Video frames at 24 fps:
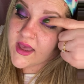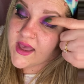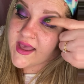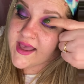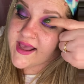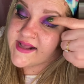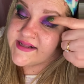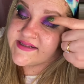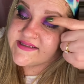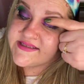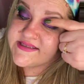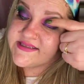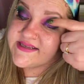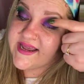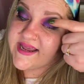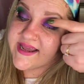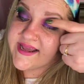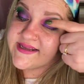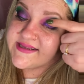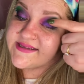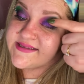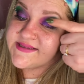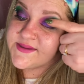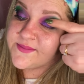It
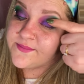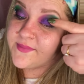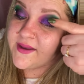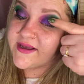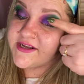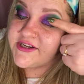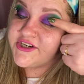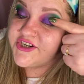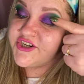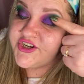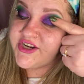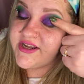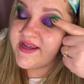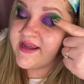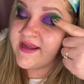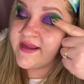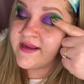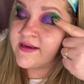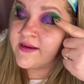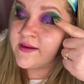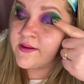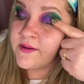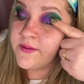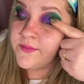stays meshed
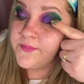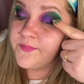in